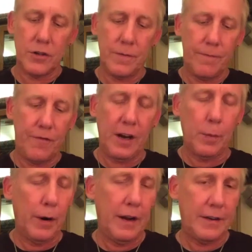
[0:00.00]
there's
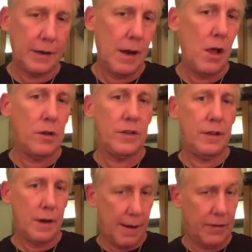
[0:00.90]
fingerprinting
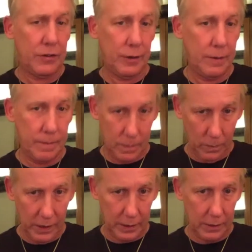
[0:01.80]
technology that obviously
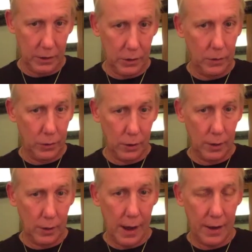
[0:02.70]
we can
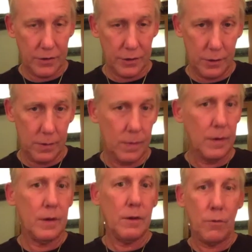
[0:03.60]
utilize
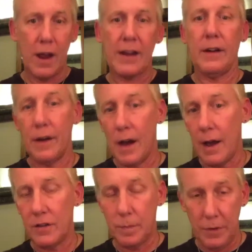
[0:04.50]
to
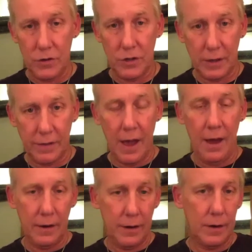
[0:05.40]
recognize music
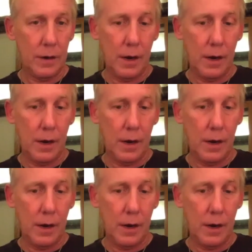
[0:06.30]
that